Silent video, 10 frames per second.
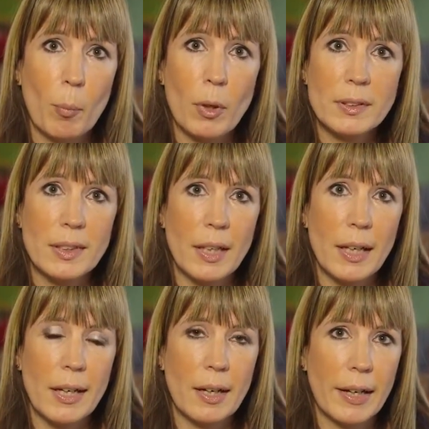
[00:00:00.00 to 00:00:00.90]
One
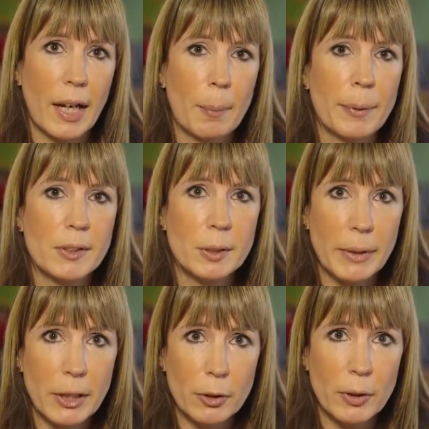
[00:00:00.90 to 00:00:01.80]
day I happened to
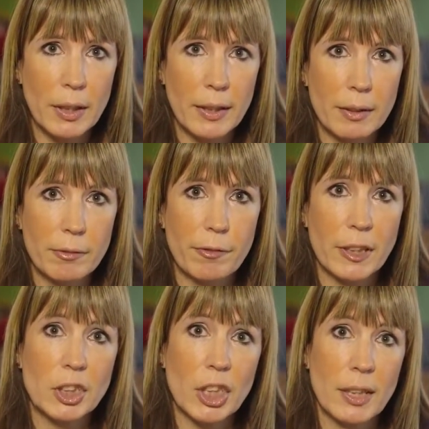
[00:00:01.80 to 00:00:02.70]
be Googling
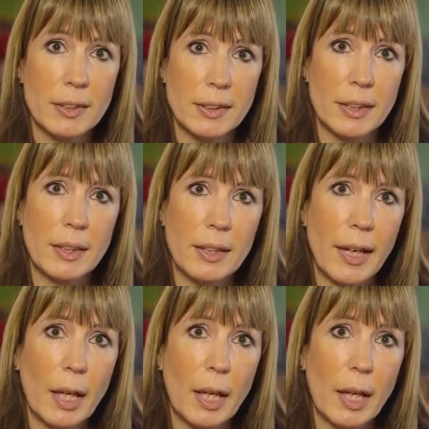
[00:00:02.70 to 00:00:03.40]
franchising,